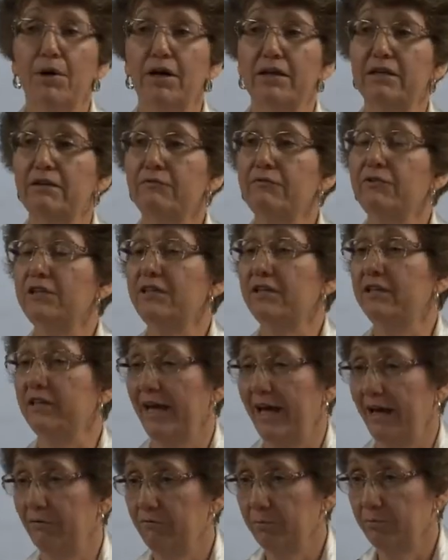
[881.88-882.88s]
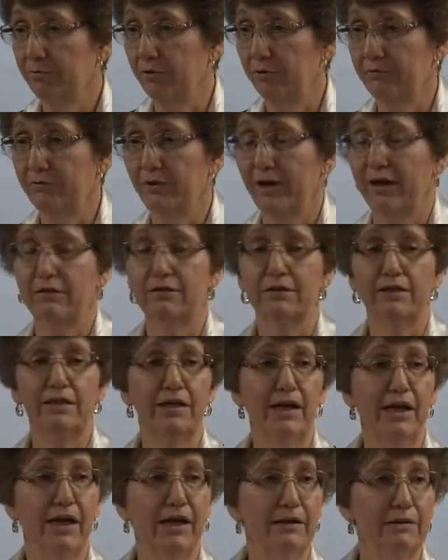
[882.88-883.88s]
But if you didn't have a
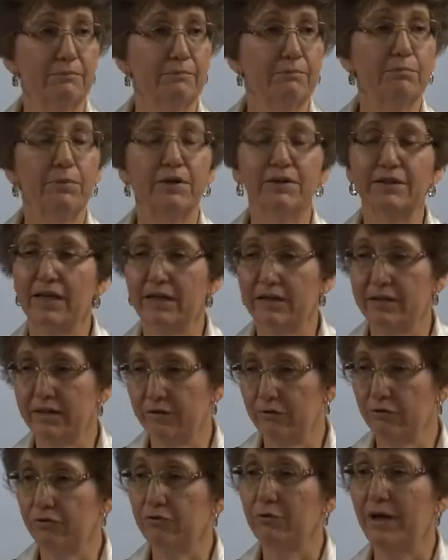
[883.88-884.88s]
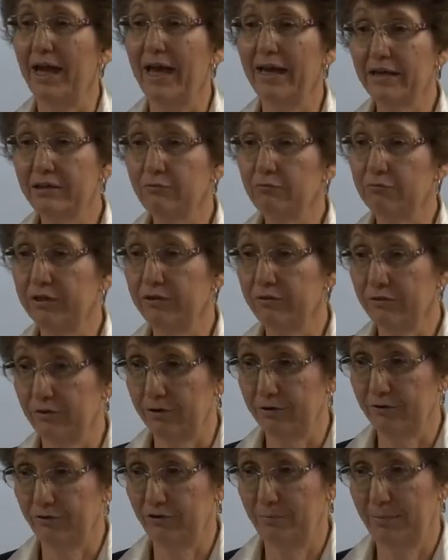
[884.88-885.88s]
profile but they didn't do any
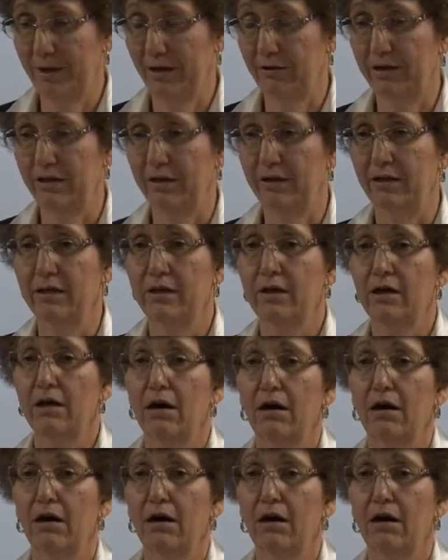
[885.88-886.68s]
research about it,